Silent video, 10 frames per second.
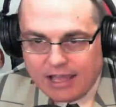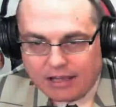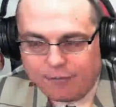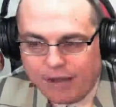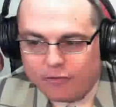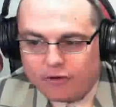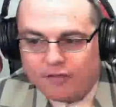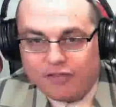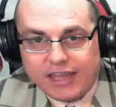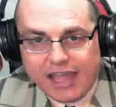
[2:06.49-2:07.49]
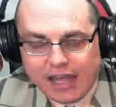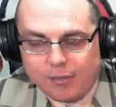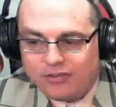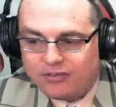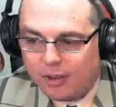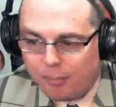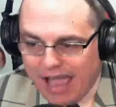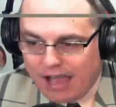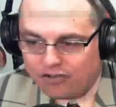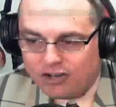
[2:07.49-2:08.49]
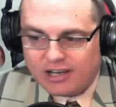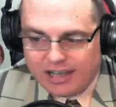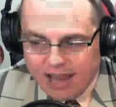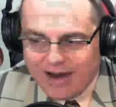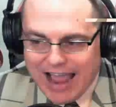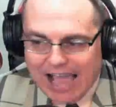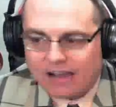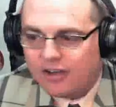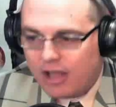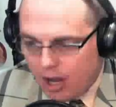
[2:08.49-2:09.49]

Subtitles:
in favor of the Cannabis Compassionate Care Act.